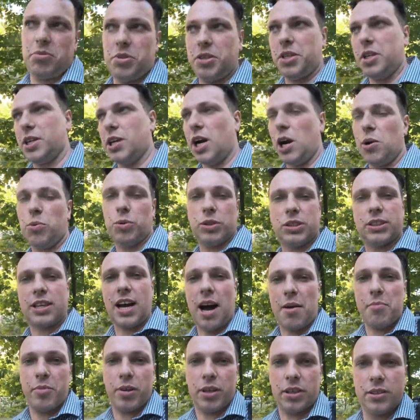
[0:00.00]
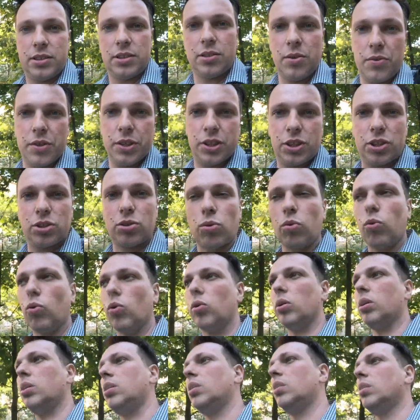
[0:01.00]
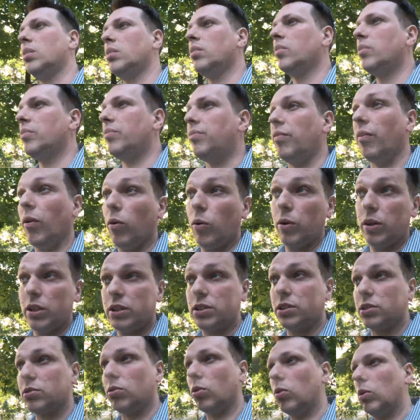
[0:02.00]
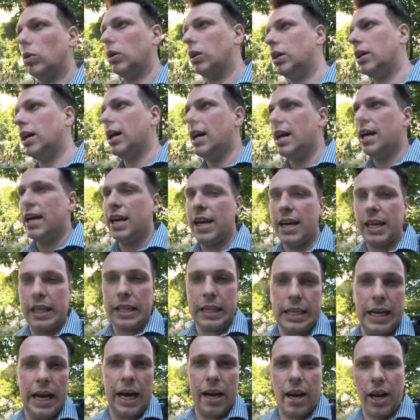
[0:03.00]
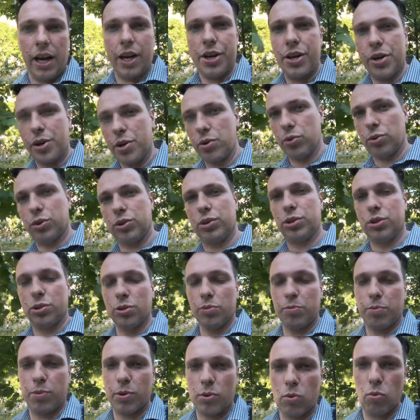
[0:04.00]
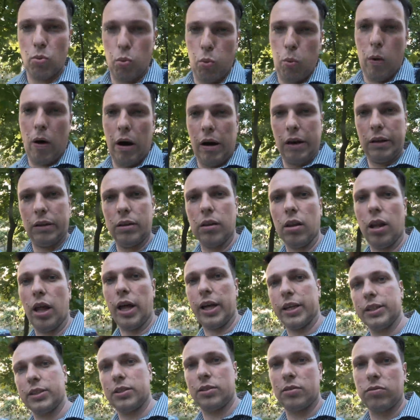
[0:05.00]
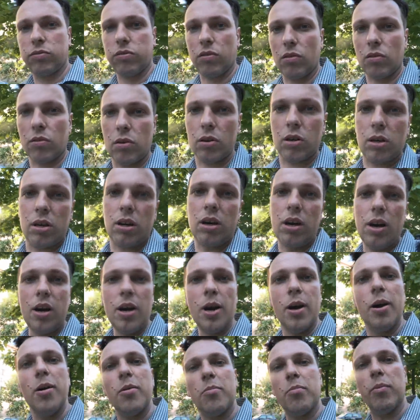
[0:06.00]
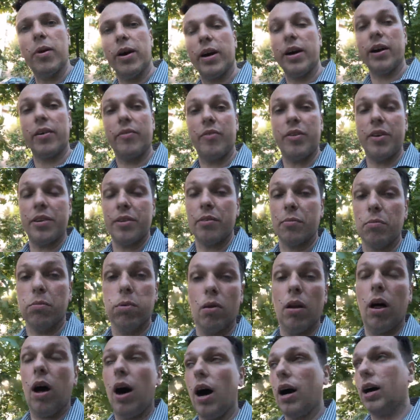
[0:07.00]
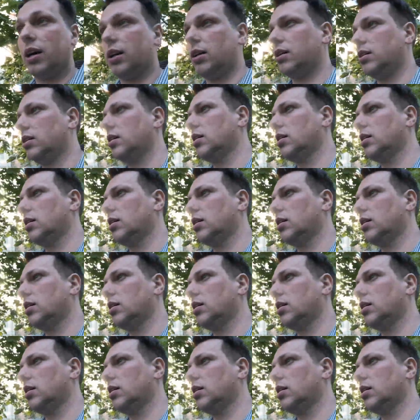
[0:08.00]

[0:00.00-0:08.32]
here I was coming to the store, photo store, and got a new super wide lens for my video blog.